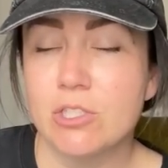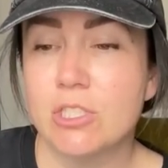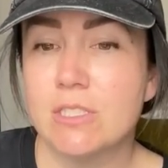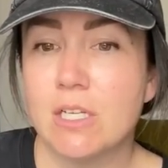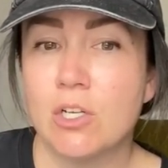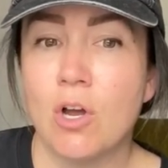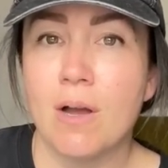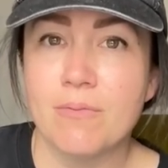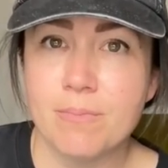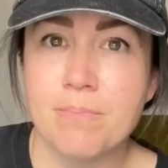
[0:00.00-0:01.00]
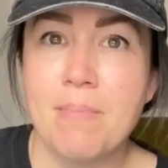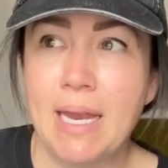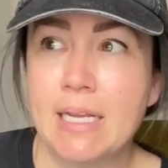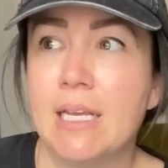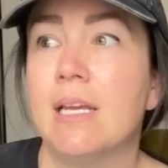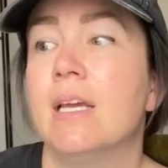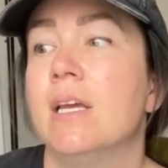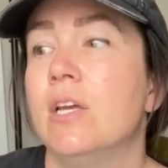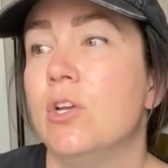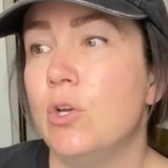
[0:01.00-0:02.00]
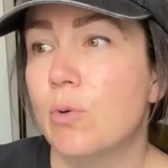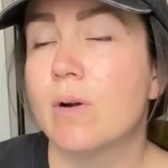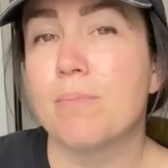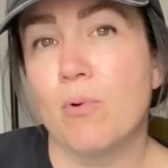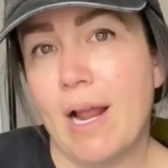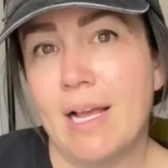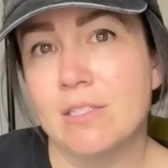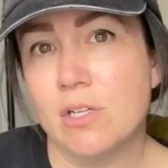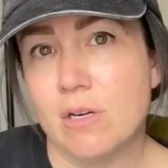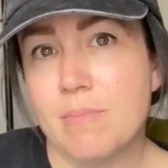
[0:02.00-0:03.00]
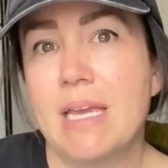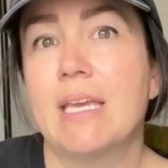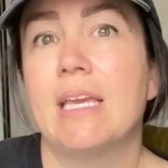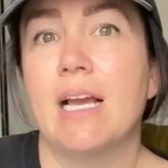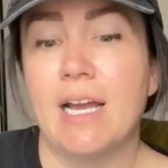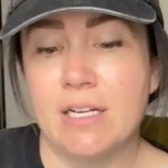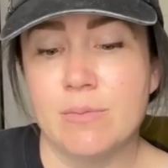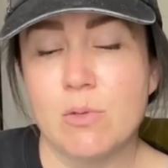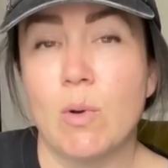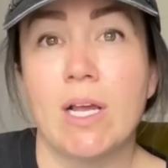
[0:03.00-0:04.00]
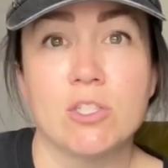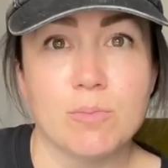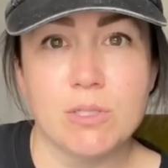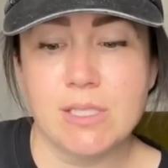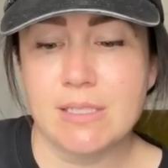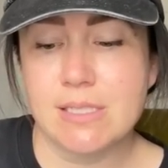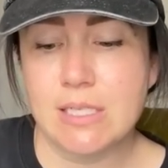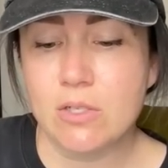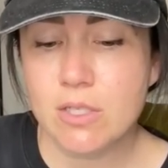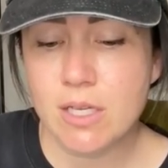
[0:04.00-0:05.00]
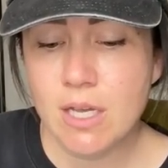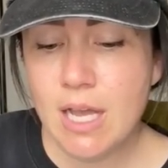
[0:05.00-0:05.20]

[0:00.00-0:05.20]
She said not many newer brands are making items 100% silk.